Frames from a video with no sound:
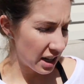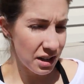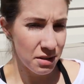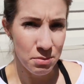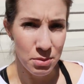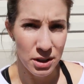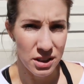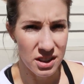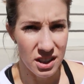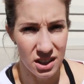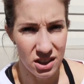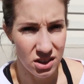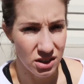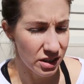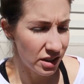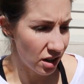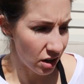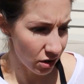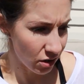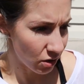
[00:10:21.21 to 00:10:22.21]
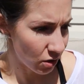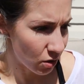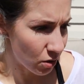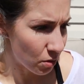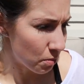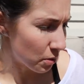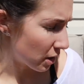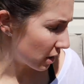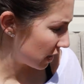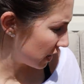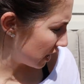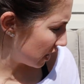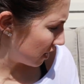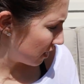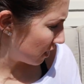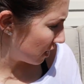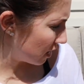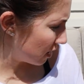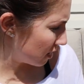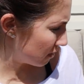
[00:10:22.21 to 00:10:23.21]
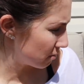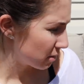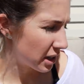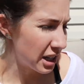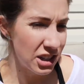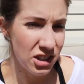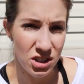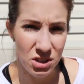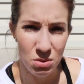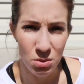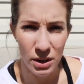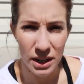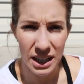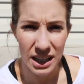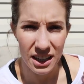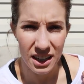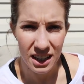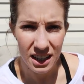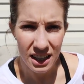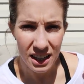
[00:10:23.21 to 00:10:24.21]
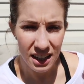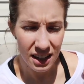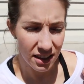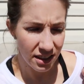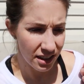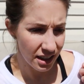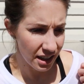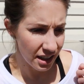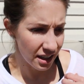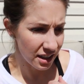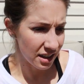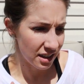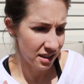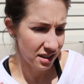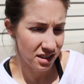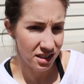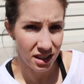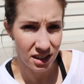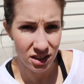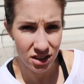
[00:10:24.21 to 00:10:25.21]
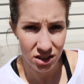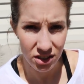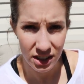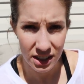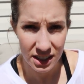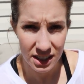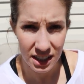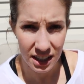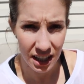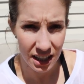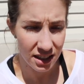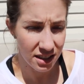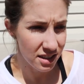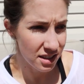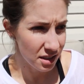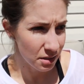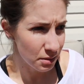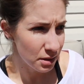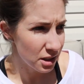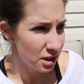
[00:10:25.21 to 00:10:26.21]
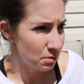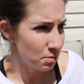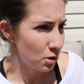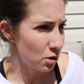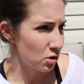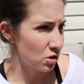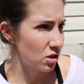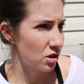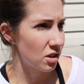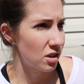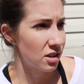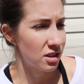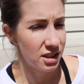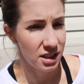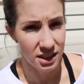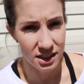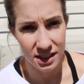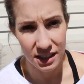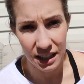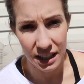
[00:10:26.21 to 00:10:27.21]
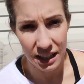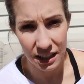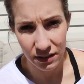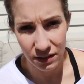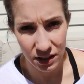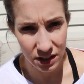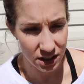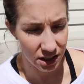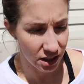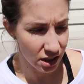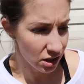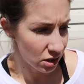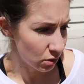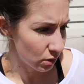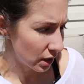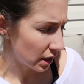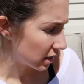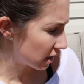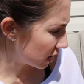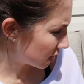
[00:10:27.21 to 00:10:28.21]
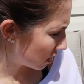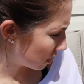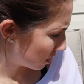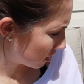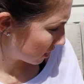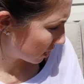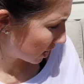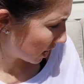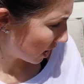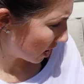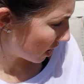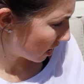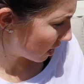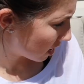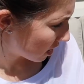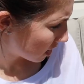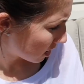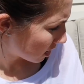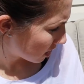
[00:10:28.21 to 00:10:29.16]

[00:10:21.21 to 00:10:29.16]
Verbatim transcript: I didn't put sunscreen on her whole body, but I just wanted the sunscreen to get some exposure to see if it's gonna do anything to her skin